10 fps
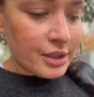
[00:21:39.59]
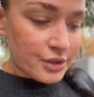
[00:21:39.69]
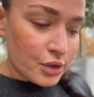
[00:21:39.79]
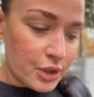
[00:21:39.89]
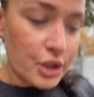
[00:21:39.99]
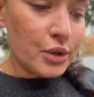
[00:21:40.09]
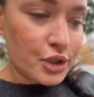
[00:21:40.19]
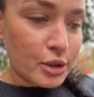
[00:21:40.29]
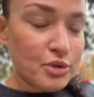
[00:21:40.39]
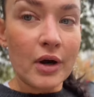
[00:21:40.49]
do the
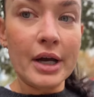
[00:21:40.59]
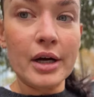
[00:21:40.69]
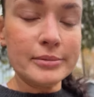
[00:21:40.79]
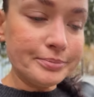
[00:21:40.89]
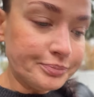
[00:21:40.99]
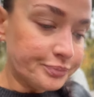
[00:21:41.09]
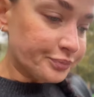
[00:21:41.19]
YouTube try on